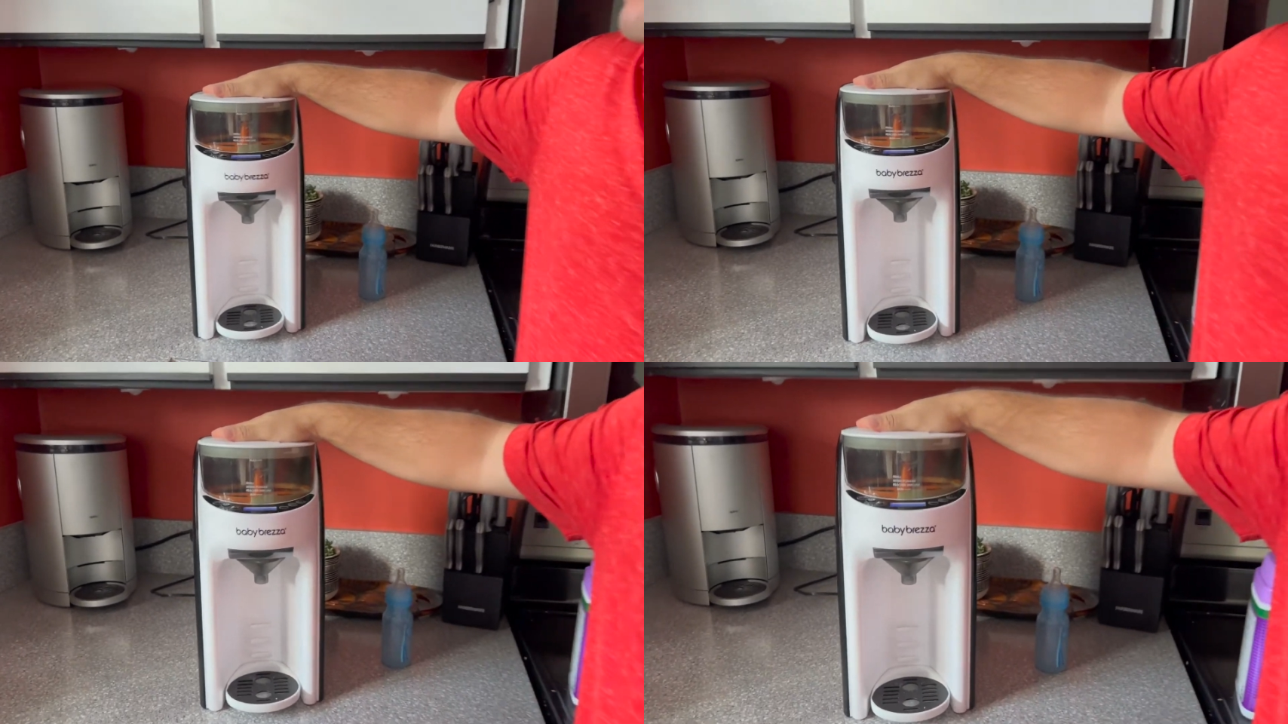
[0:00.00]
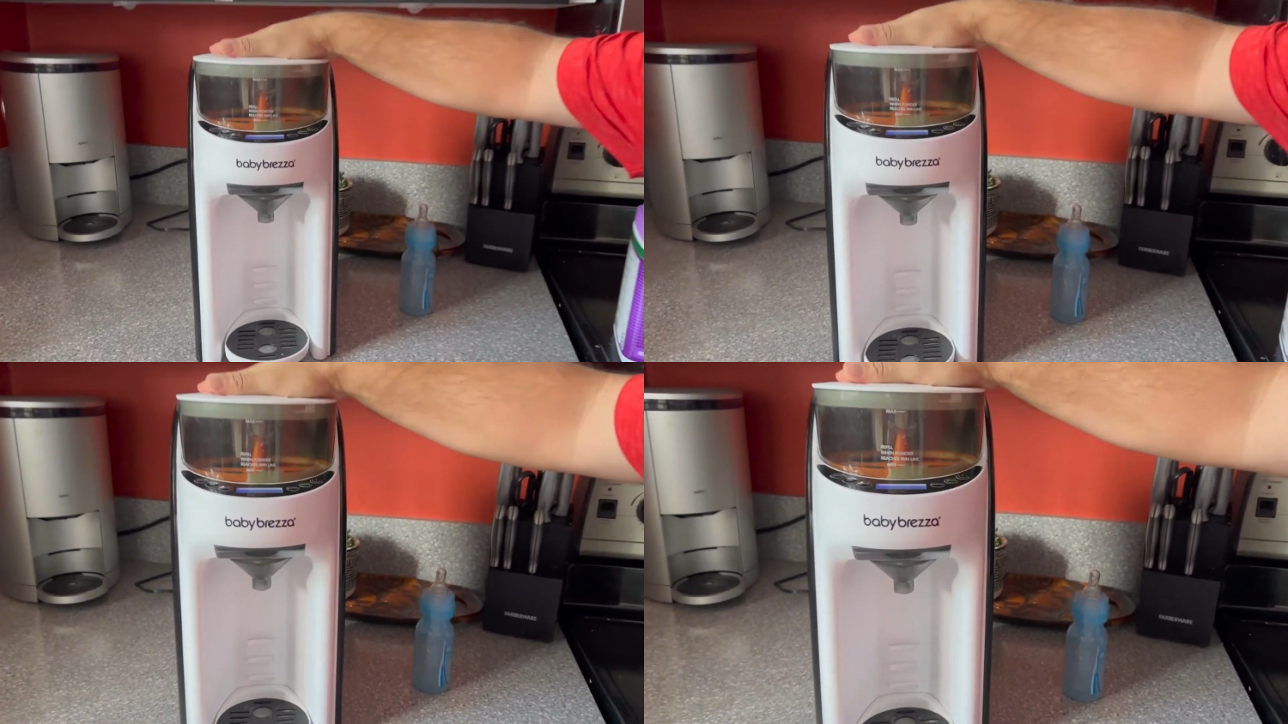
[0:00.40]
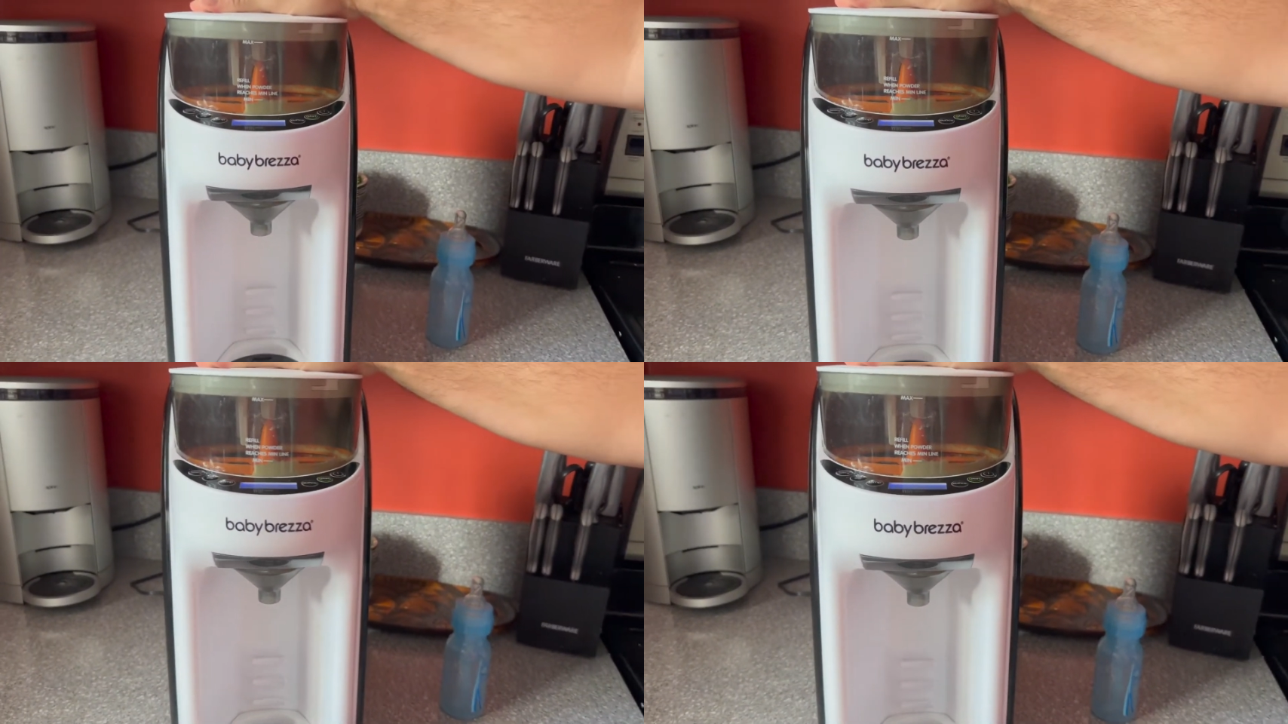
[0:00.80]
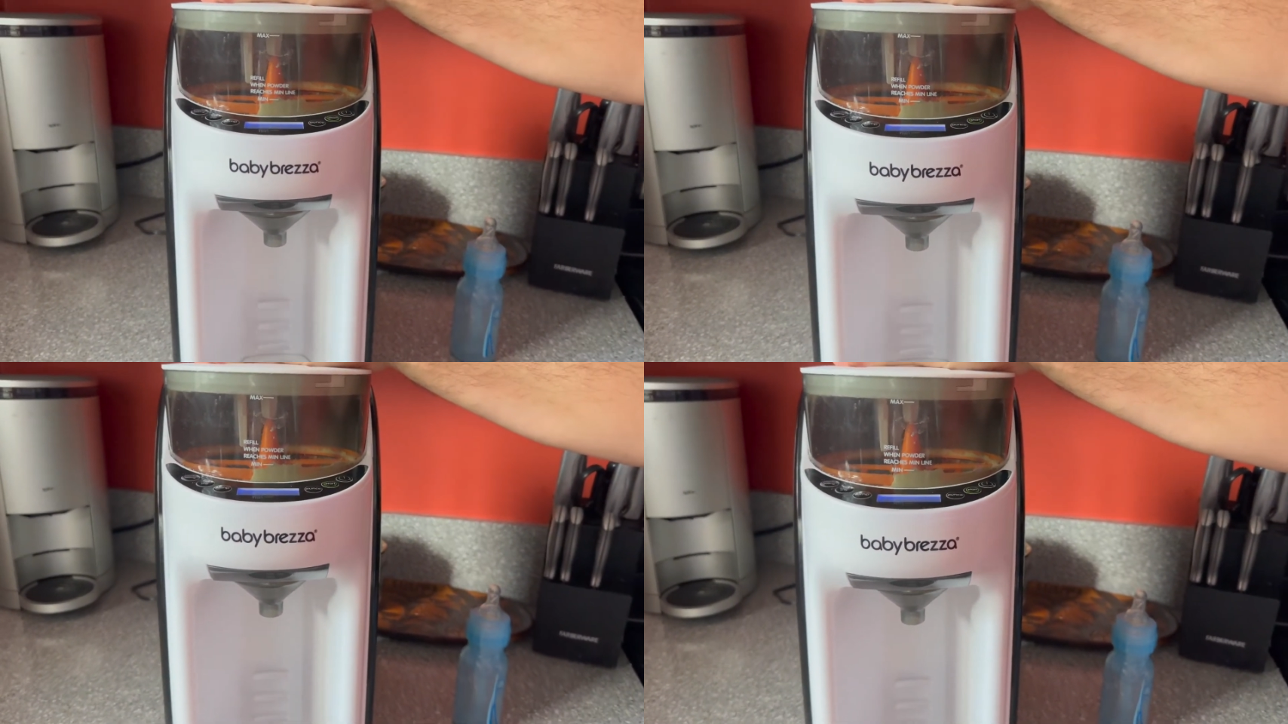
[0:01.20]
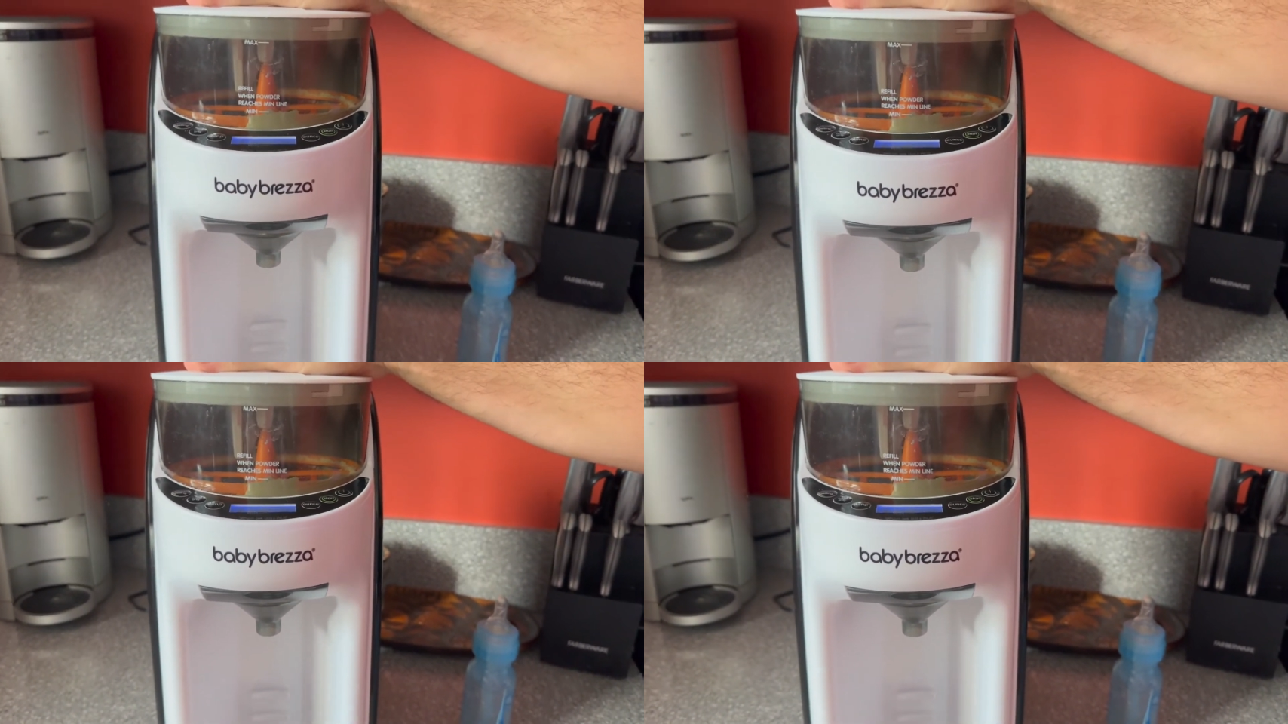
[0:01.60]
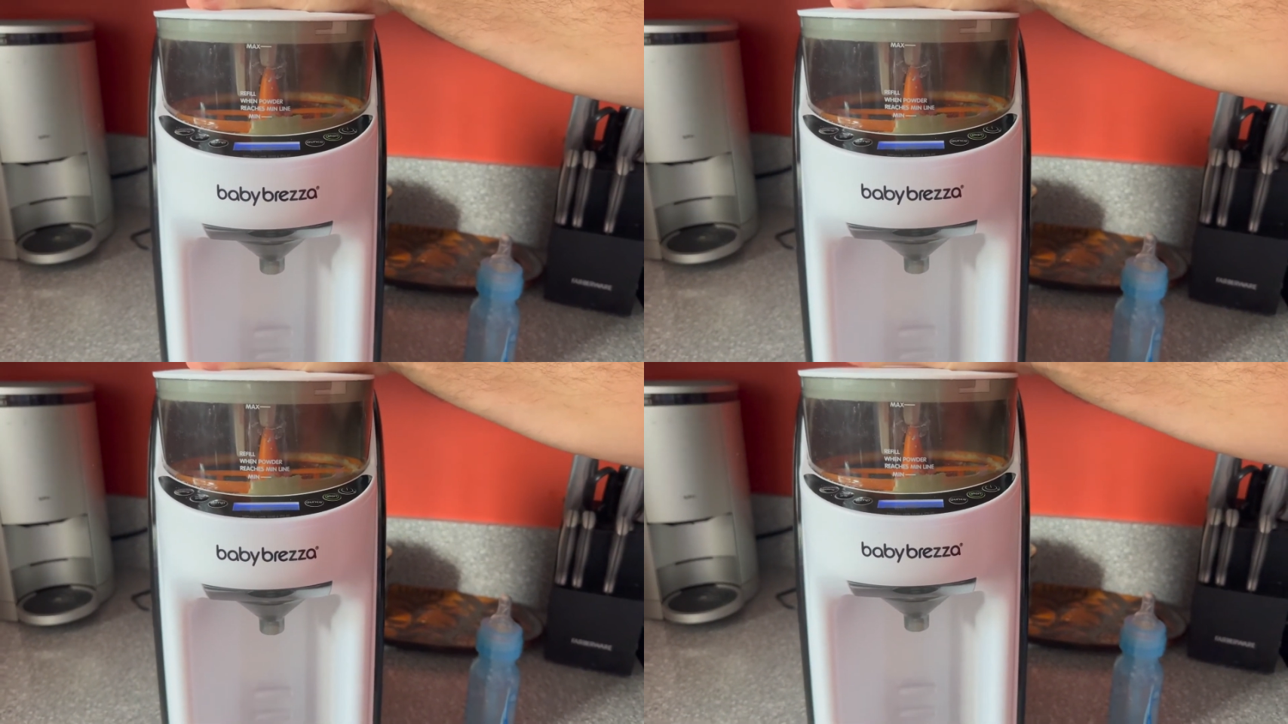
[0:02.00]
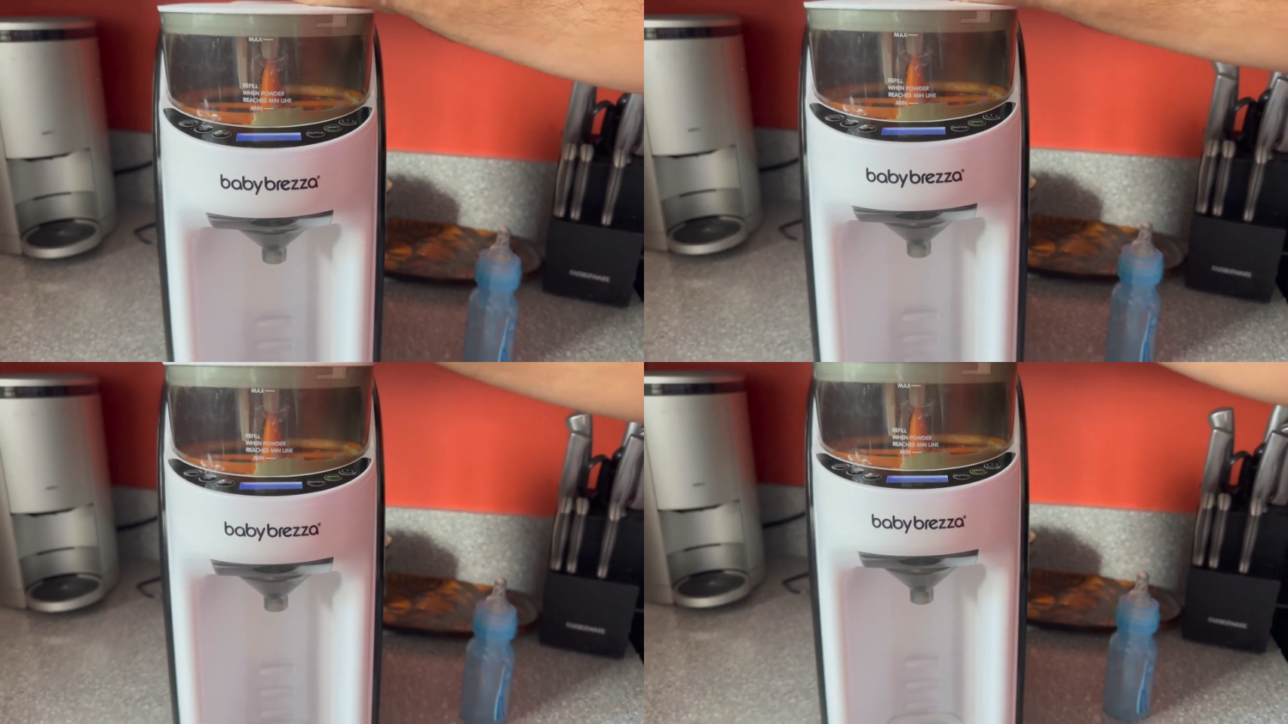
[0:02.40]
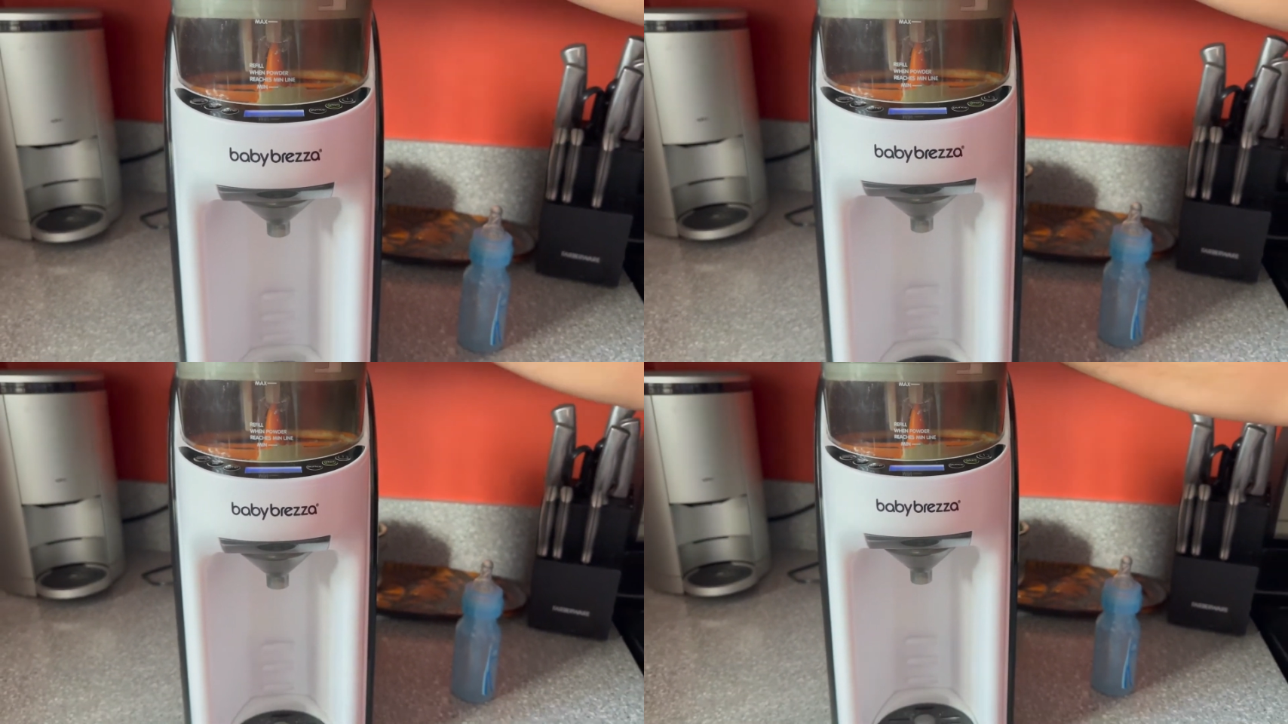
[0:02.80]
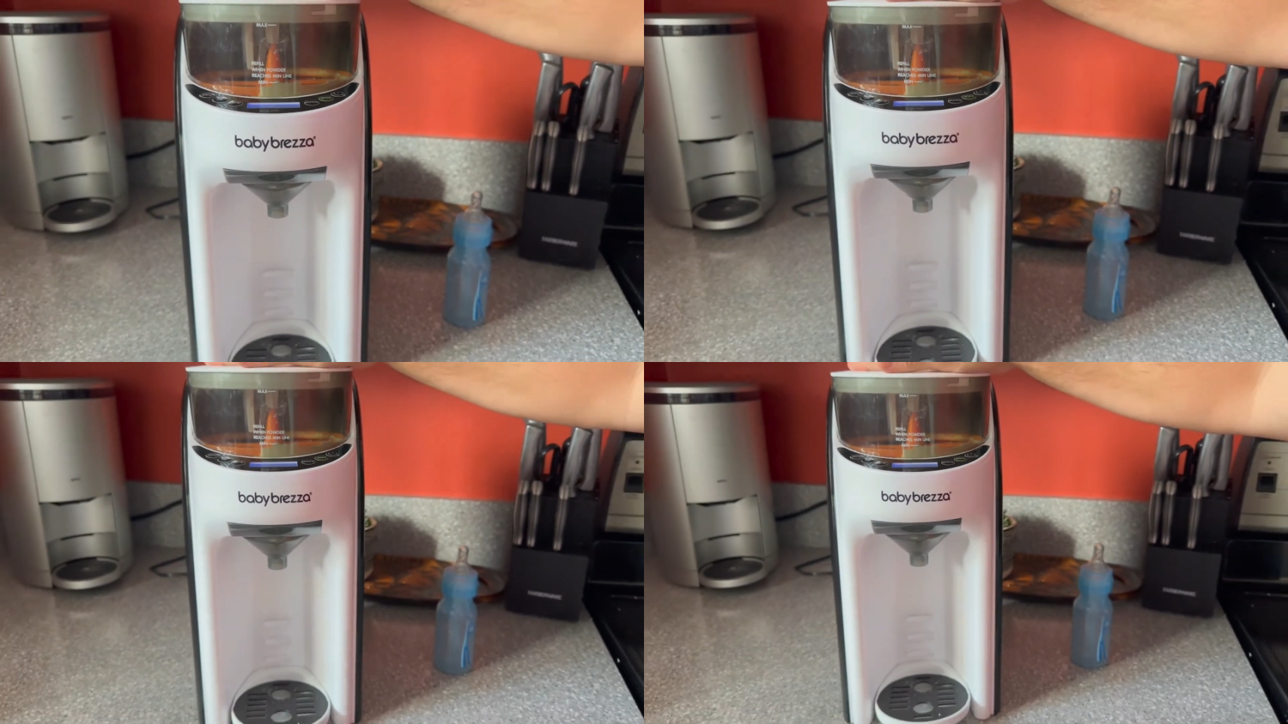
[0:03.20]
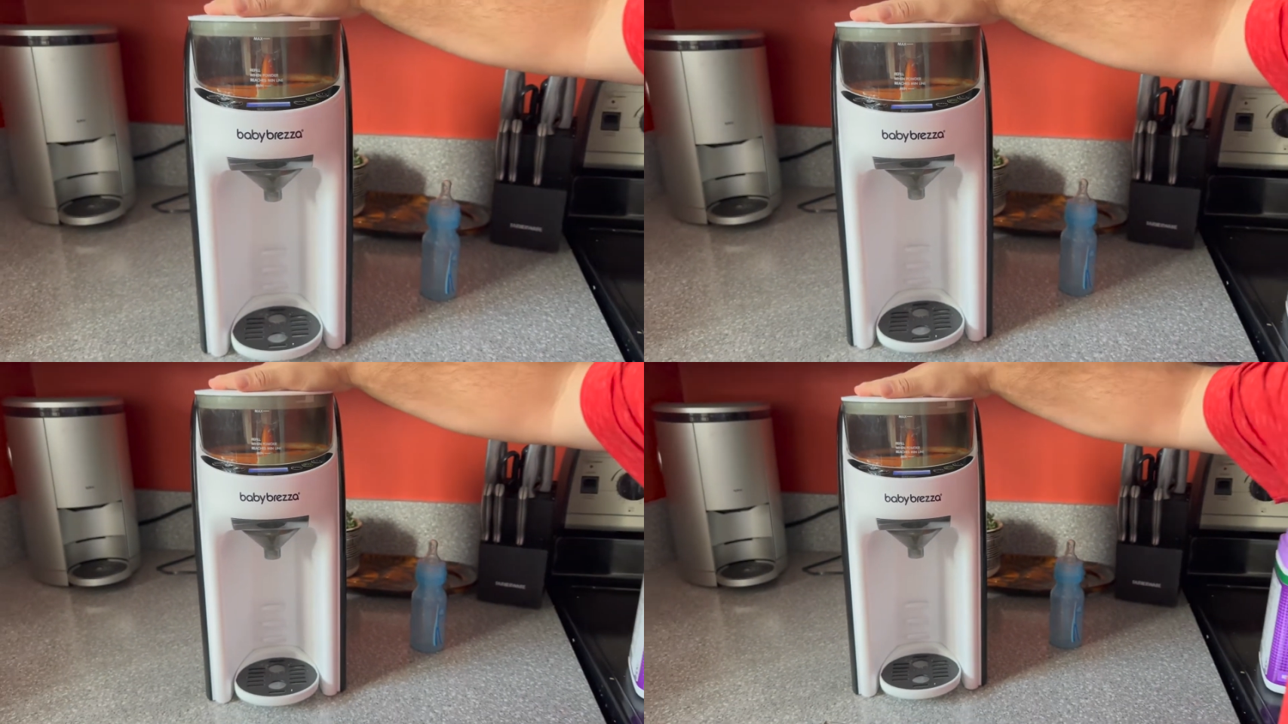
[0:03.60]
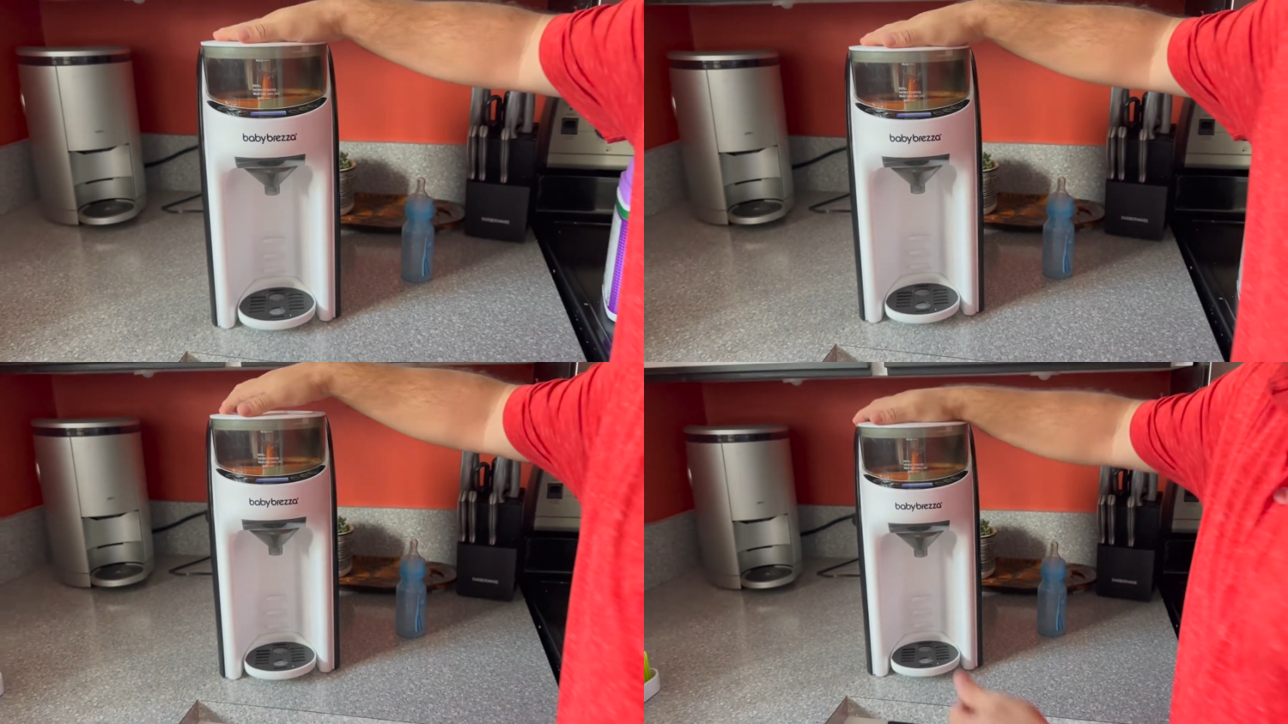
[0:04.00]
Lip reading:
No face is visible, so there are no lips to read.